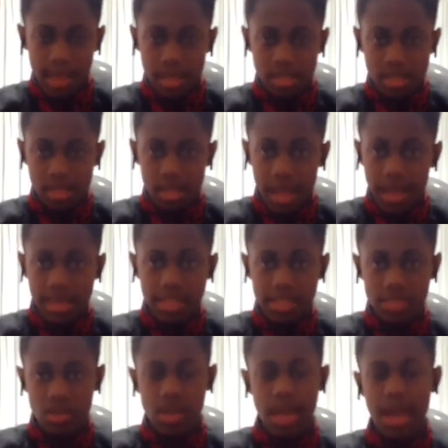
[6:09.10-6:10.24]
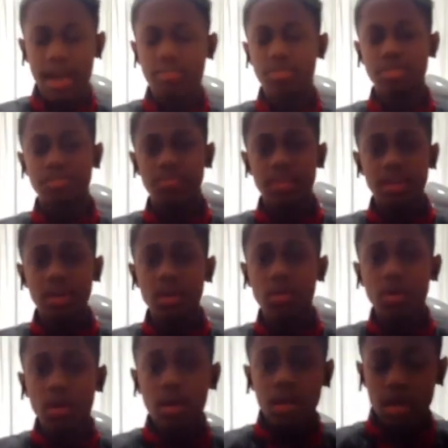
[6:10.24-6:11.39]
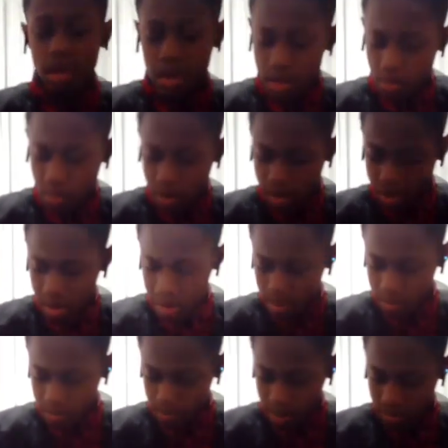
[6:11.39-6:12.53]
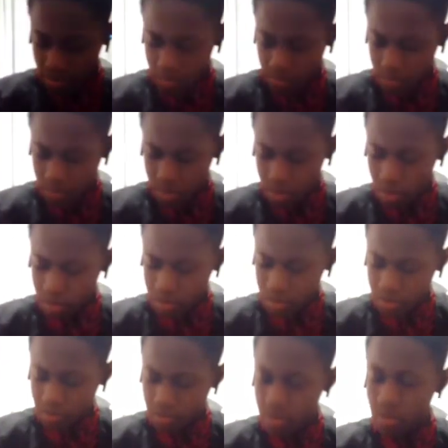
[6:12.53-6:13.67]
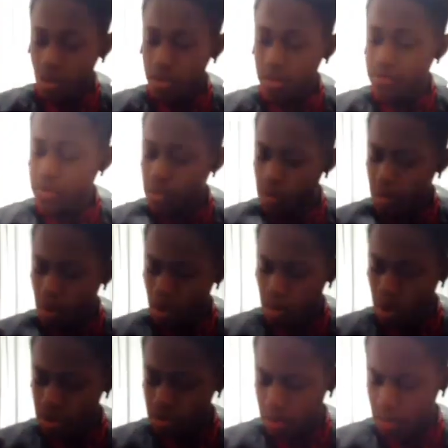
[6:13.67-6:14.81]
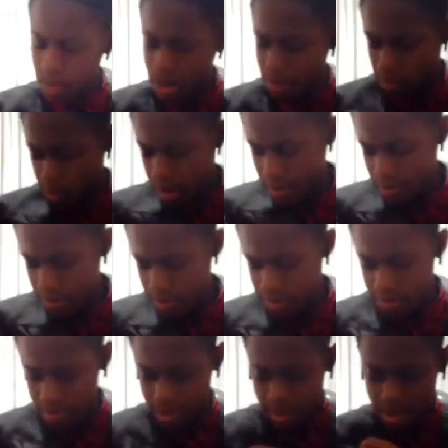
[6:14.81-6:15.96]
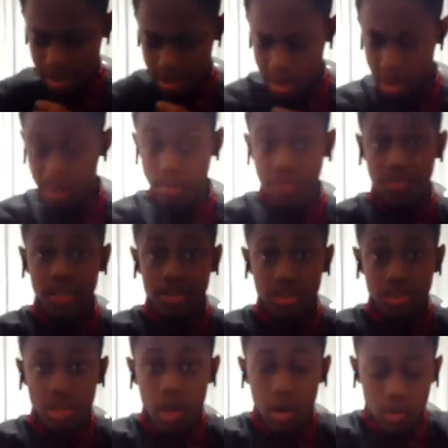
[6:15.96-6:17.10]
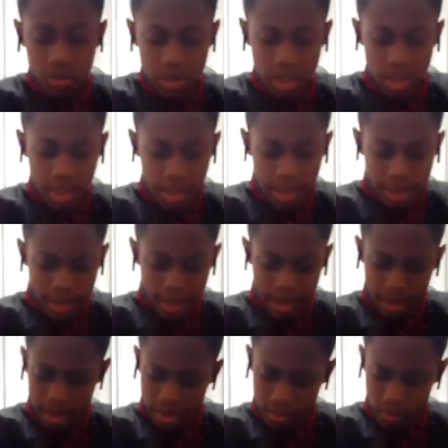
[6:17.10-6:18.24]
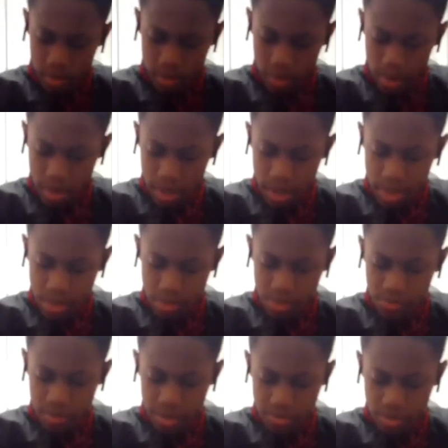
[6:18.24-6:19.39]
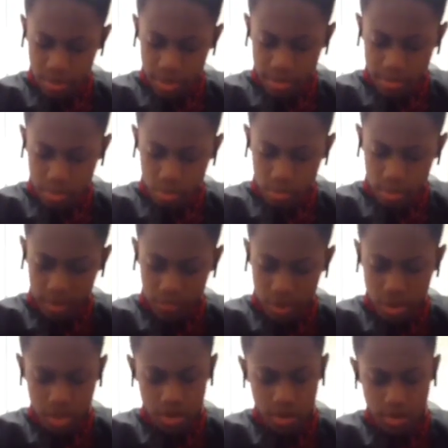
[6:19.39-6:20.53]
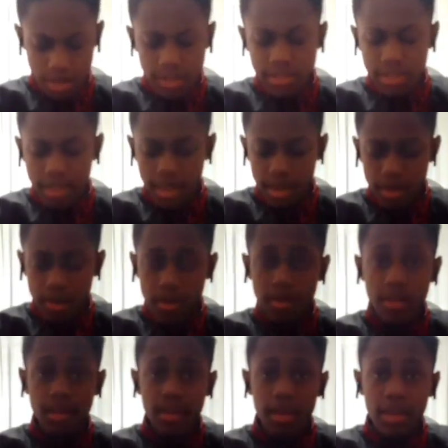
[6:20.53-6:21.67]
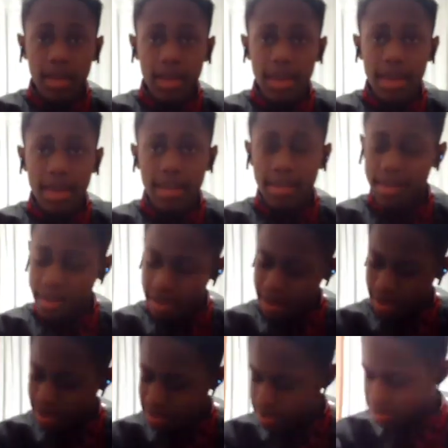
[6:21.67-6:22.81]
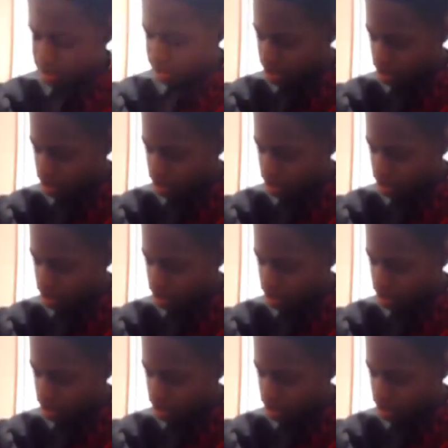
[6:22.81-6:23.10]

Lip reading: I guess that's all I have for this video. For those of you who are wondering what I'm wearing, this is a professor's coat. When each professor gets it when they first start teaching here, and I guess it's